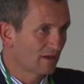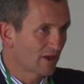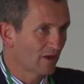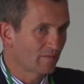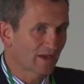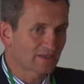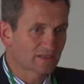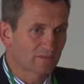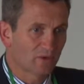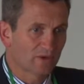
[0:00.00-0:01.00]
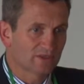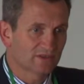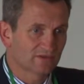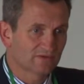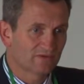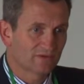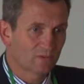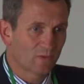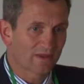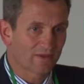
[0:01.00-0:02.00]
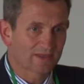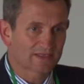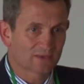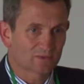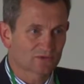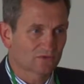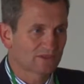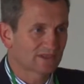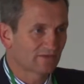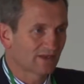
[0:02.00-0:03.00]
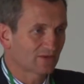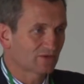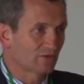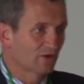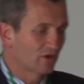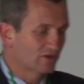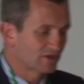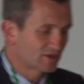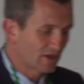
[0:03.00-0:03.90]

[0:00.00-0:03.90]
going back to the point of whether this thing will sort itself out or not,